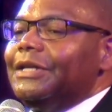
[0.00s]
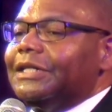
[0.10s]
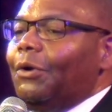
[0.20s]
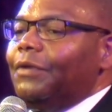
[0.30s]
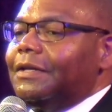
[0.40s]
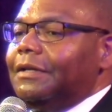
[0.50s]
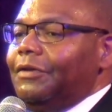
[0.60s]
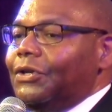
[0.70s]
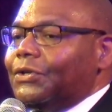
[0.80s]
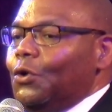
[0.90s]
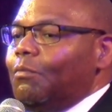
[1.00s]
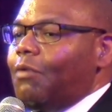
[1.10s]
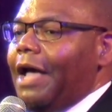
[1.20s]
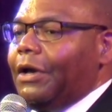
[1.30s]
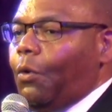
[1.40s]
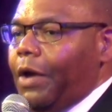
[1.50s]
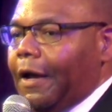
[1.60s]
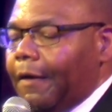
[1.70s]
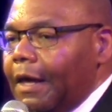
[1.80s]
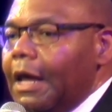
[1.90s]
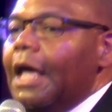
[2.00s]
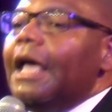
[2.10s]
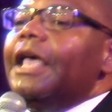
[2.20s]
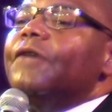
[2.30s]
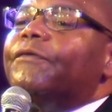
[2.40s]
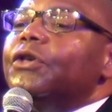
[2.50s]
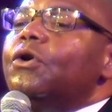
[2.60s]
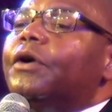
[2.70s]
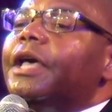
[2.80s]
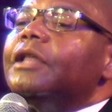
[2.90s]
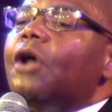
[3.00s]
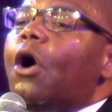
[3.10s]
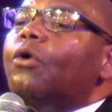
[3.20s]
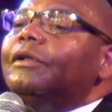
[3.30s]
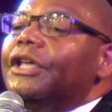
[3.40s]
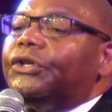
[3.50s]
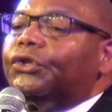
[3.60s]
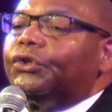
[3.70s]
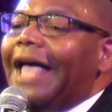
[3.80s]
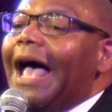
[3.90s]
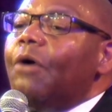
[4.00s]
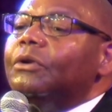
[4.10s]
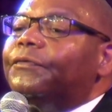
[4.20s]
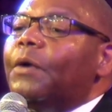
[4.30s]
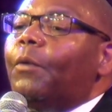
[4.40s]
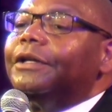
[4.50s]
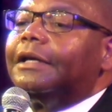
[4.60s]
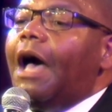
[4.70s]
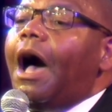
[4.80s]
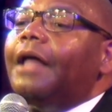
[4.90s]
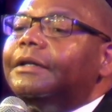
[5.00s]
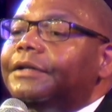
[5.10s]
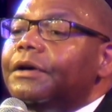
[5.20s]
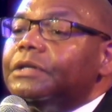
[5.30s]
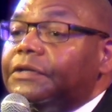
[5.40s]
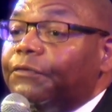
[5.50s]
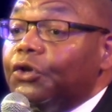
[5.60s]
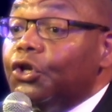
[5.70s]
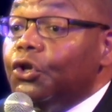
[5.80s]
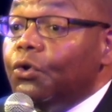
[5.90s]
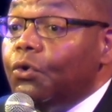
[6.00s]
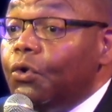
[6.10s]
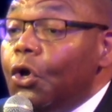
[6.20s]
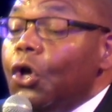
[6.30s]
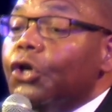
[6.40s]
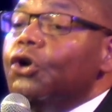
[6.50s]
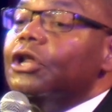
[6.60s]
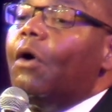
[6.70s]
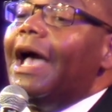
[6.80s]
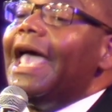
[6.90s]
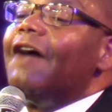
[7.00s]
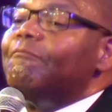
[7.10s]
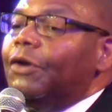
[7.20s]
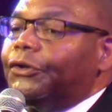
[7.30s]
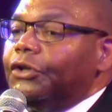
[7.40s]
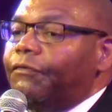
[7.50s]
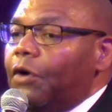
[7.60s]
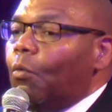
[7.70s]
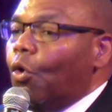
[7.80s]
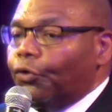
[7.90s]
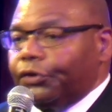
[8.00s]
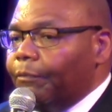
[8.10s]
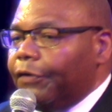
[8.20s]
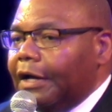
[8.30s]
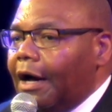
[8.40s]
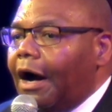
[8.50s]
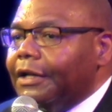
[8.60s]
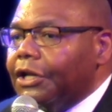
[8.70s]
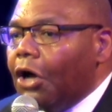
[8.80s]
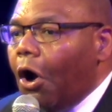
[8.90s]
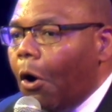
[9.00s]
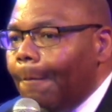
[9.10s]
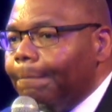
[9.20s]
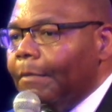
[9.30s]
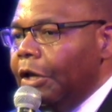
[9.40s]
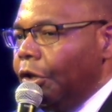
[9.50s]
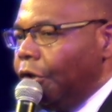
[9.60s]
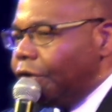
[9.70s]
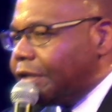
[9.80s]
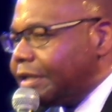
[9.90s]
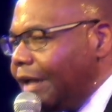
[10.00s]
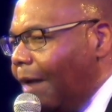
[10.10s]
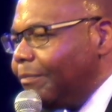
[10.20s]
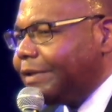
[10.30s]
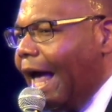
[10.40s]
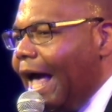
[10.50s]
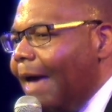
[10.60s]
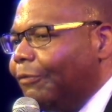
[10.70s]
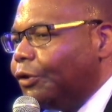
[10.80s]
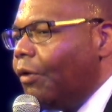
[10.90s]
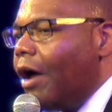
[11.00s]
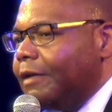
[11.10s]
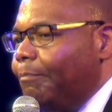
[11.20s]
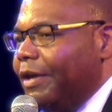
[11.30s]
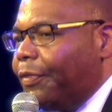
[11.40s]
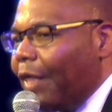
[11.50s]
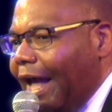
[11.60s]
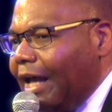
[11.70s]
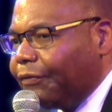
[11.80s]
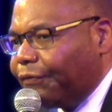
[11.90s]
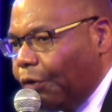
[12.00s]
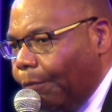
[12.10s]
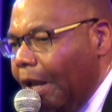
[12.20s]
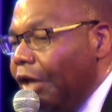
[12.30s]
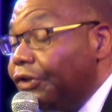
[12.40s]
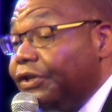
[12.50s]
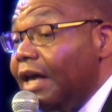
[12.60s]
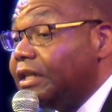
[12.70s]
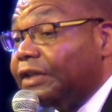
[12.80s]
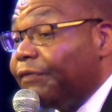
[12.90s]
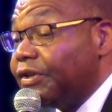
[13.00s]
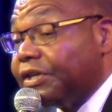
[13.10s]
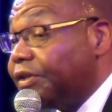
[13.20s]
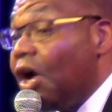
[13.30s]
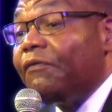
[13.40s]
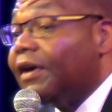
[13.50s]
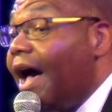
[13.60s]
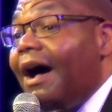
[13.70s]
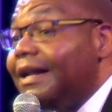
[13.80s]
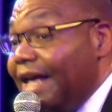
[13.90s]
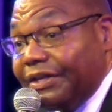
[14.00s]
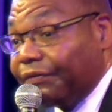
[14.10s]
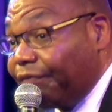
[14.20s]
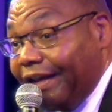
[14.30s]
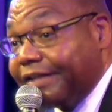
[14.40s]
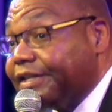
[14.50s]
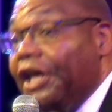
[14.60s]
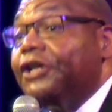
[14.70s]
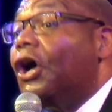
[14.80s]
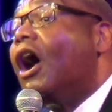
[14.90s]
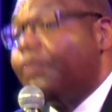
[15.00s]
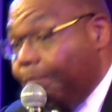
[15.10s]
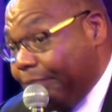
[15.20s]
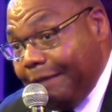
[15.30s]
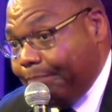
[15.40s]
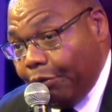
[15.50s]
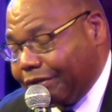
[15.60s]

throw this in the soup right quick? If you can only shout for what God does for you, you don't have much of a worship for God at all. Sometimes you ought to be thankful just for stuff God has fixed in other people's